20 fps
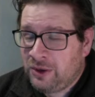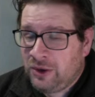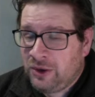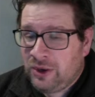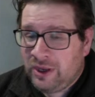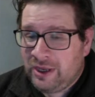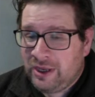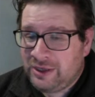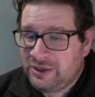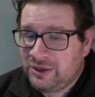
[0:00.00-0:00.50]

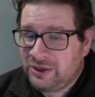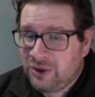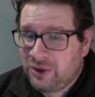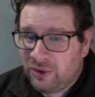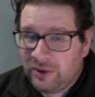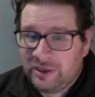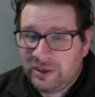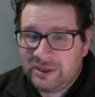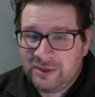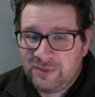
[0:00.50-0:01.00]
is
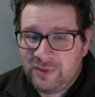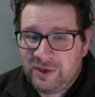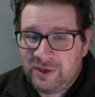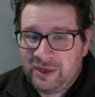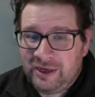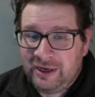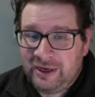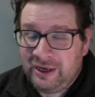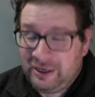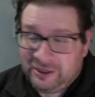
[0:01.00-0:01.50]
going to
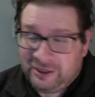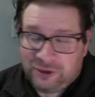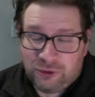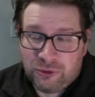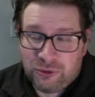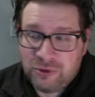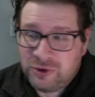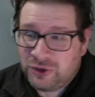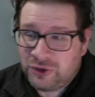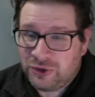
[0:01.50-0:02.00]
be
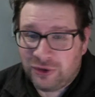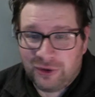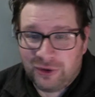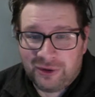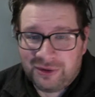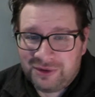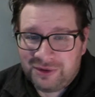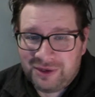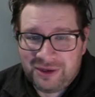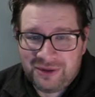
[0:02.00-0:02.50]

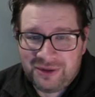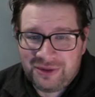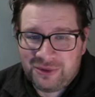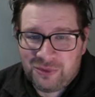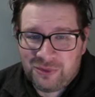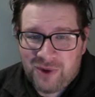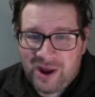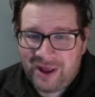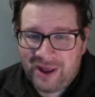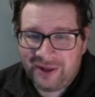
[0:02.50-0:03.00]
crucial in the
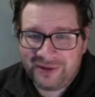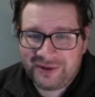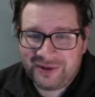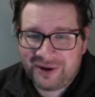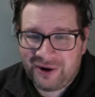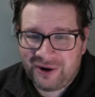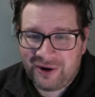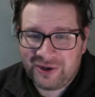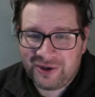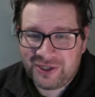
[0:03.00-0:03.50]
wild
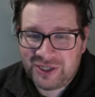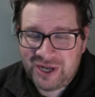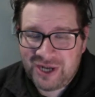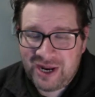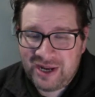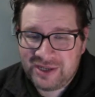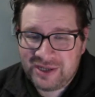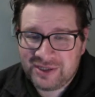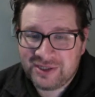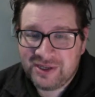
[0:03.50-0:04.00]
card
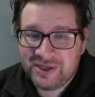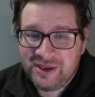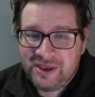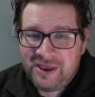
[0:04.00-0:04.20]
chase